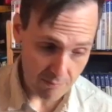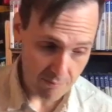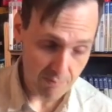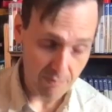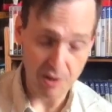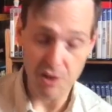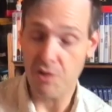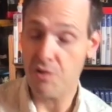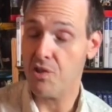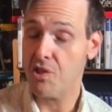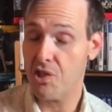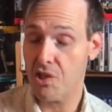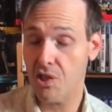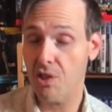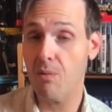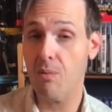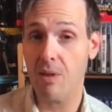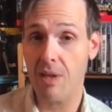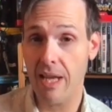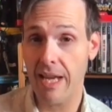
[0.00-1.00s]
but you still
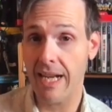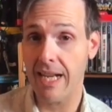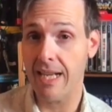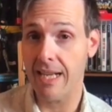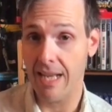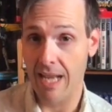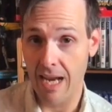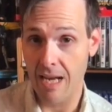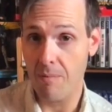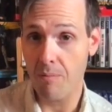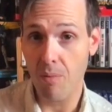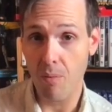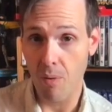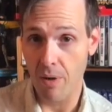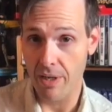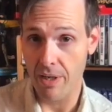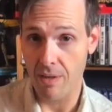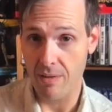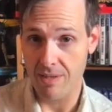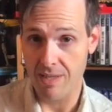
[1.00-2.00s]
would like a
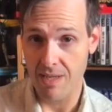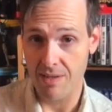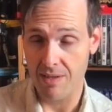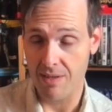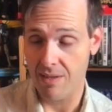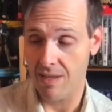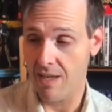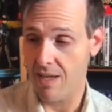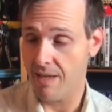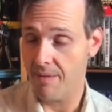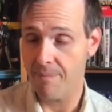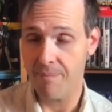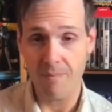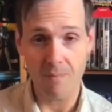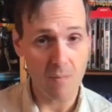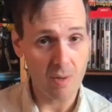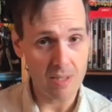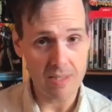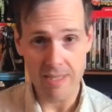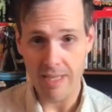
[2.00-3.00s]
9.0 down the line.
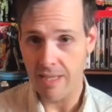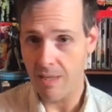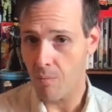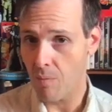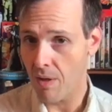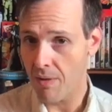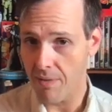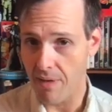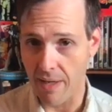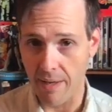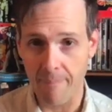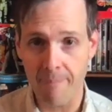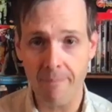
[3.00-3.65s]
Well, I'll tell you one thing.